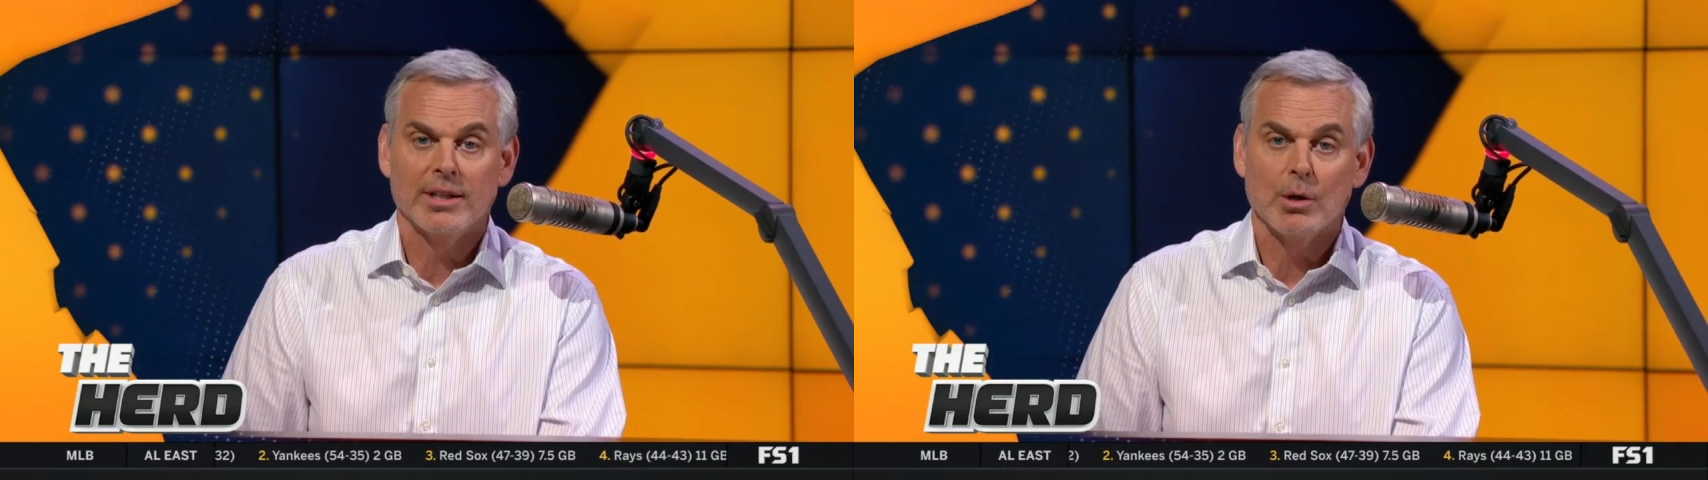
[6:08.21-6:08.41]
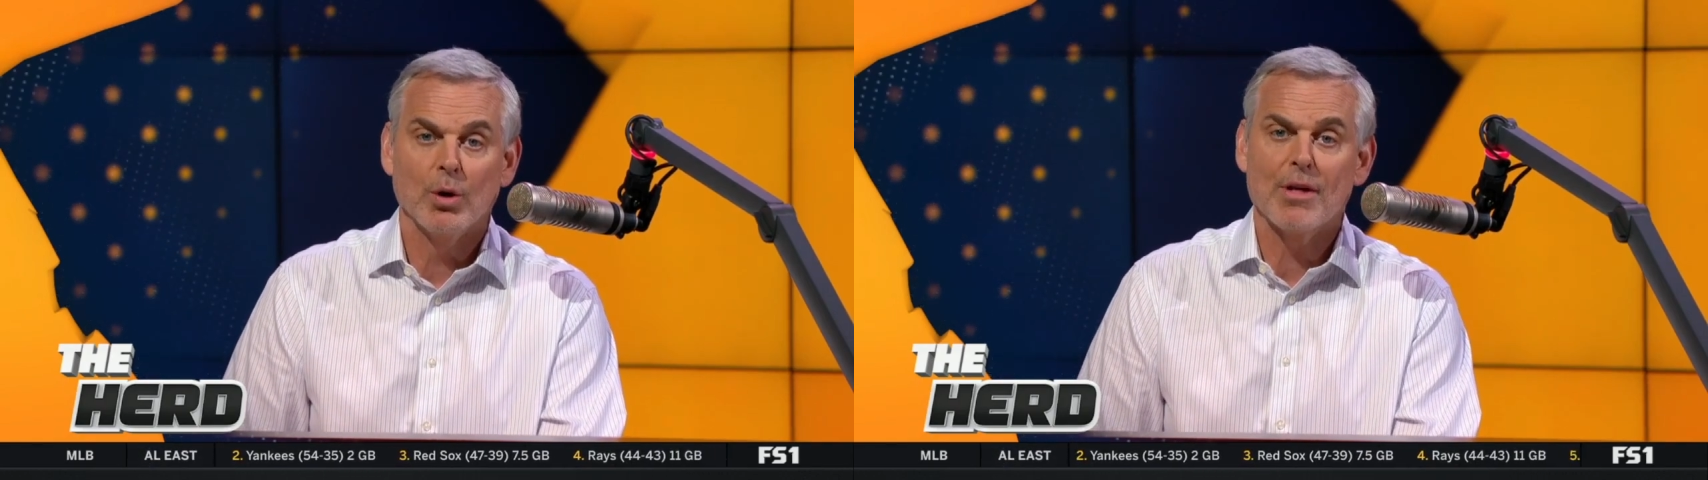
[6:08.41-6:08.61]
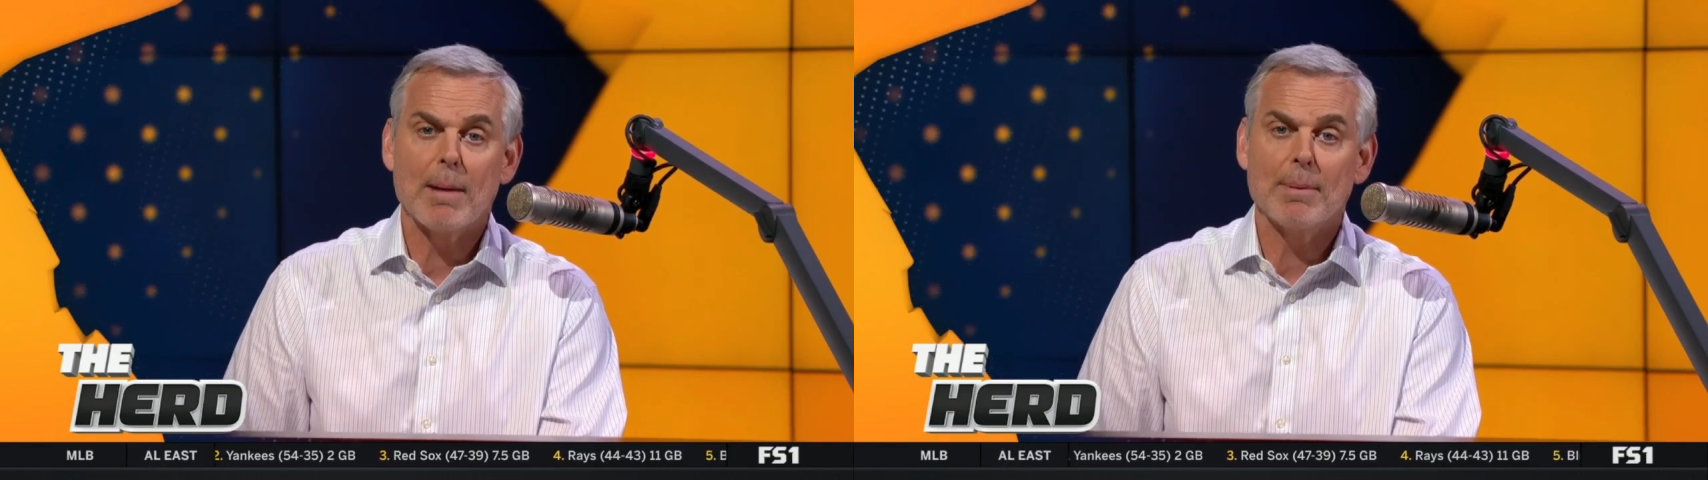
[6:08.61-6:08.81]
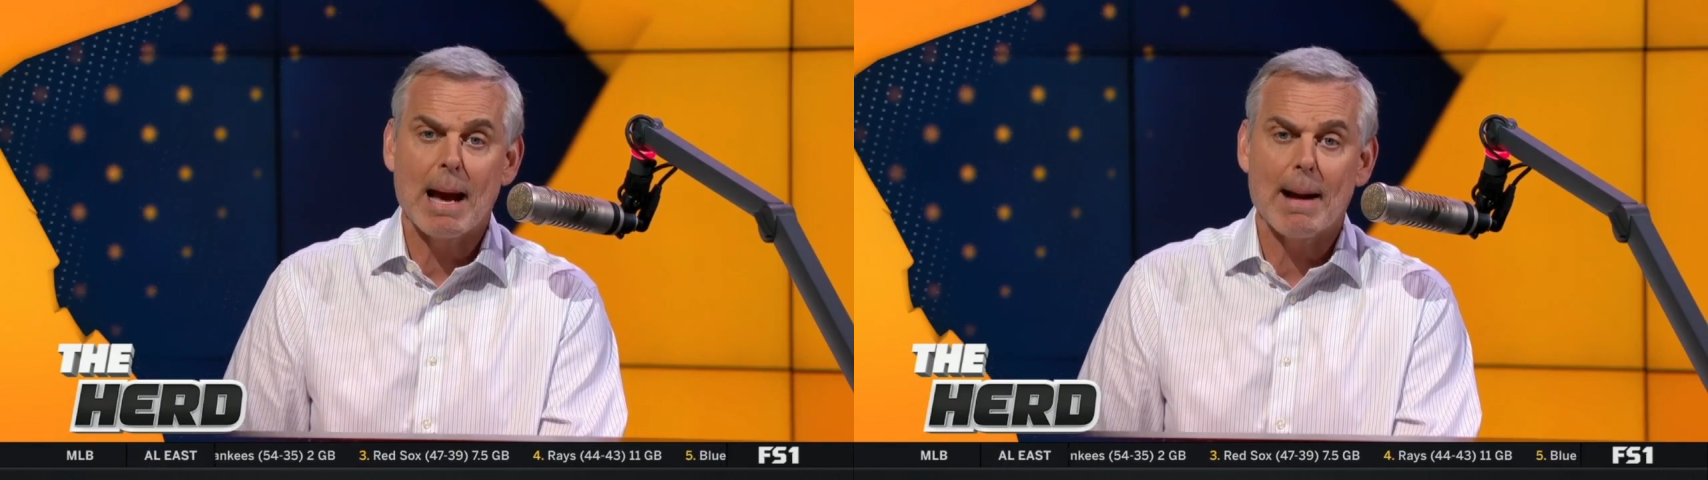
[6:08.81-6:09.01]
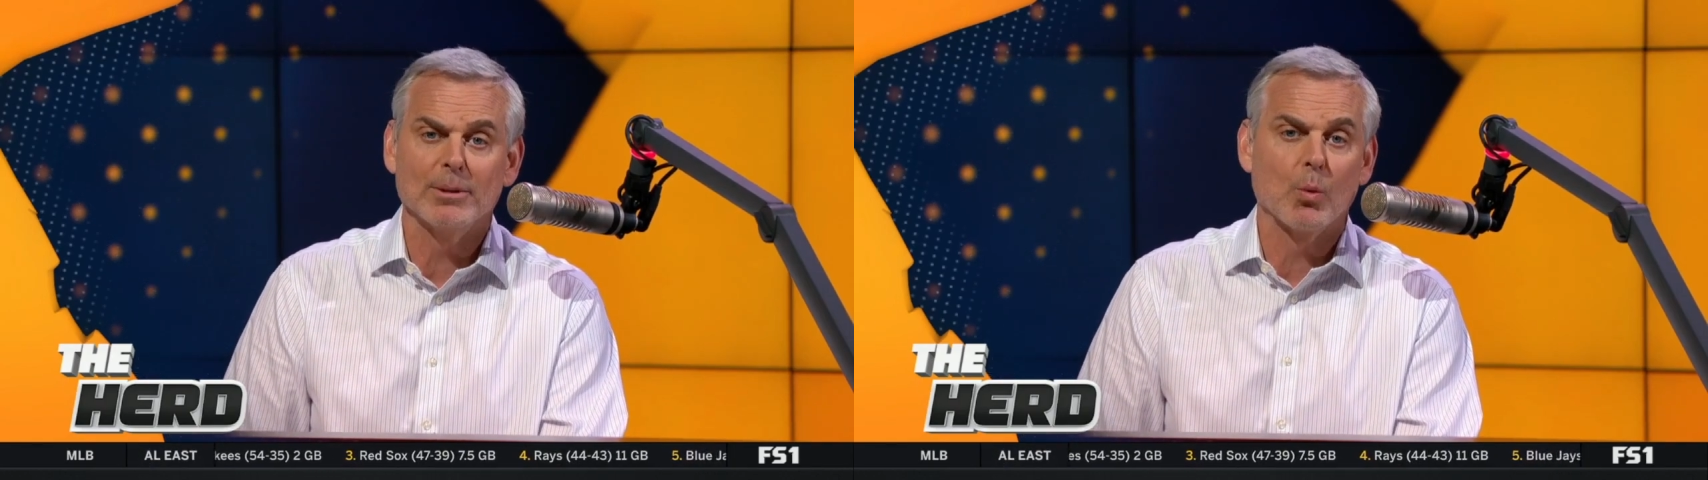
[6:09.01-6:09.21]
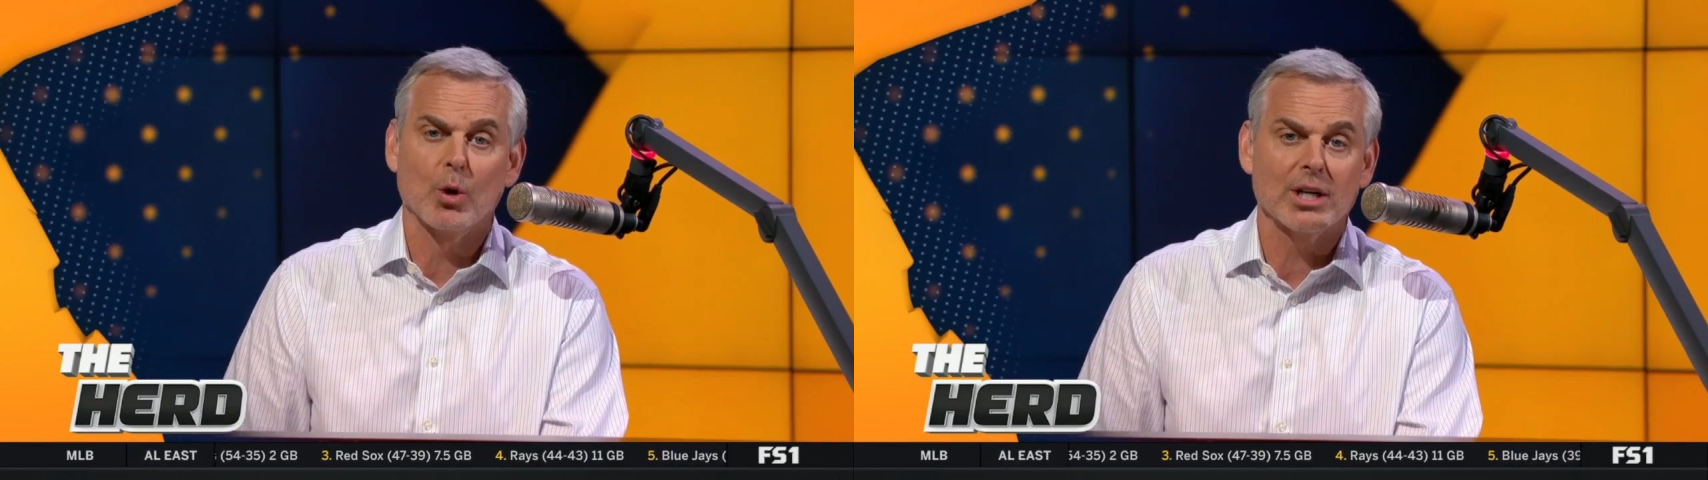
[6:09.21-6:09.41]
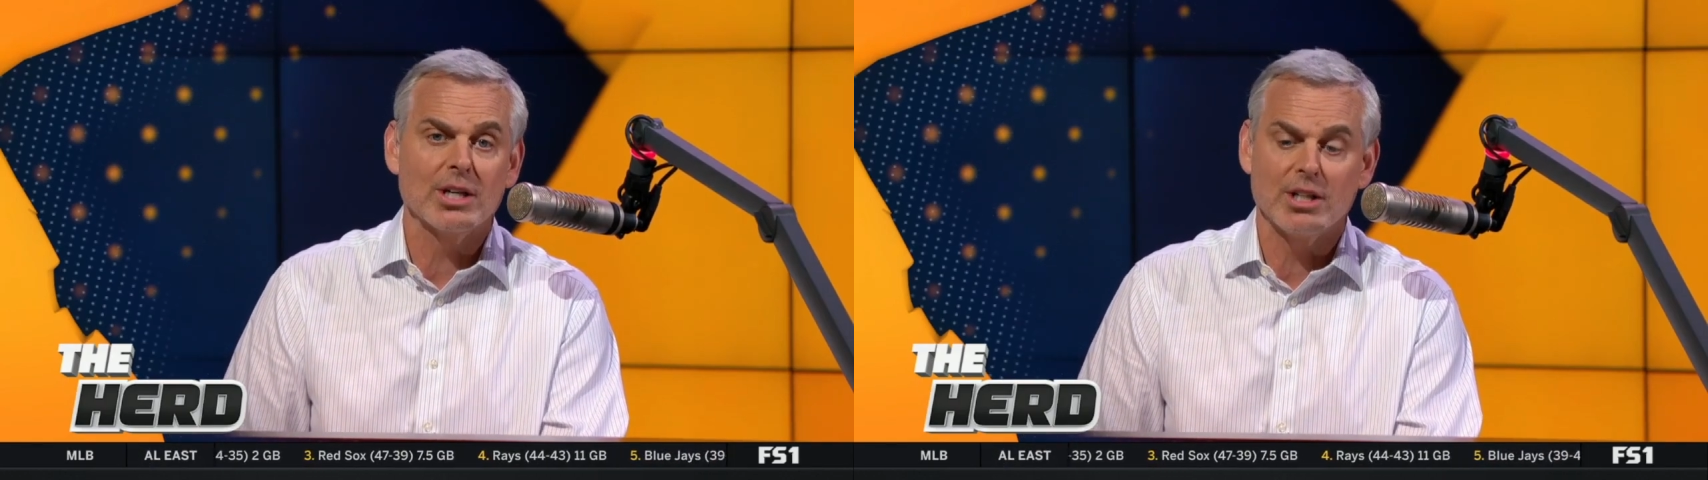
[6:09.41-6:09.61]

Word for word: Will they be able to work a